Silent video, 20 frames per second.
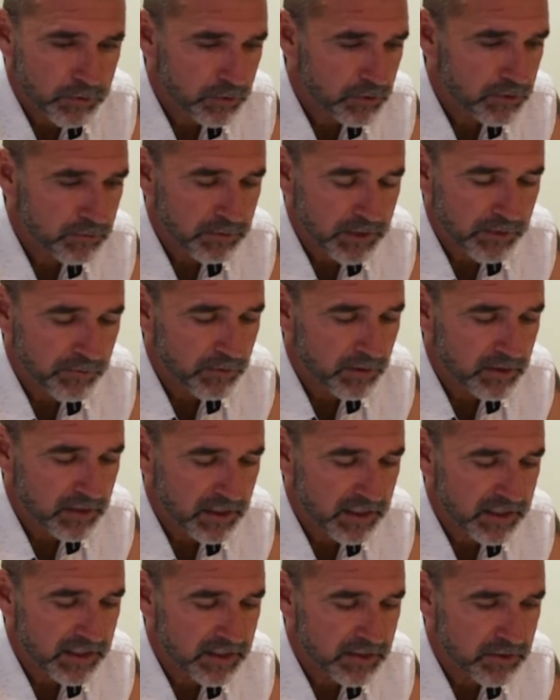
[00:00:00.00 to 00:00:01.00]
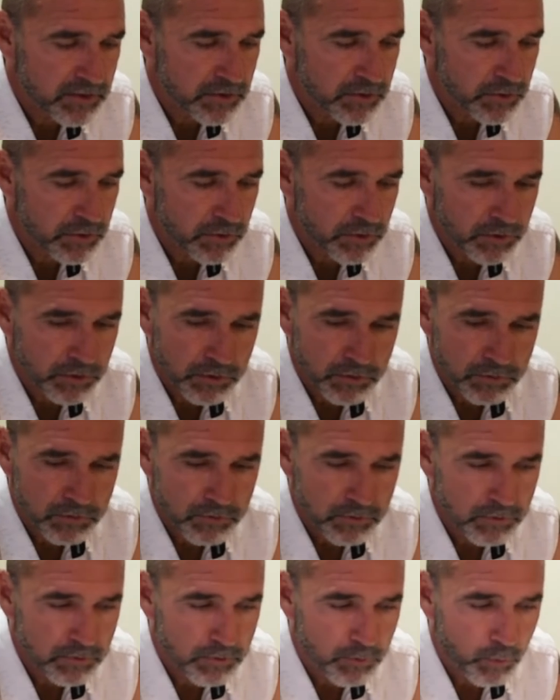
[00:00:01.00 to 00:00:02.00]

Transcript: are some different things that you can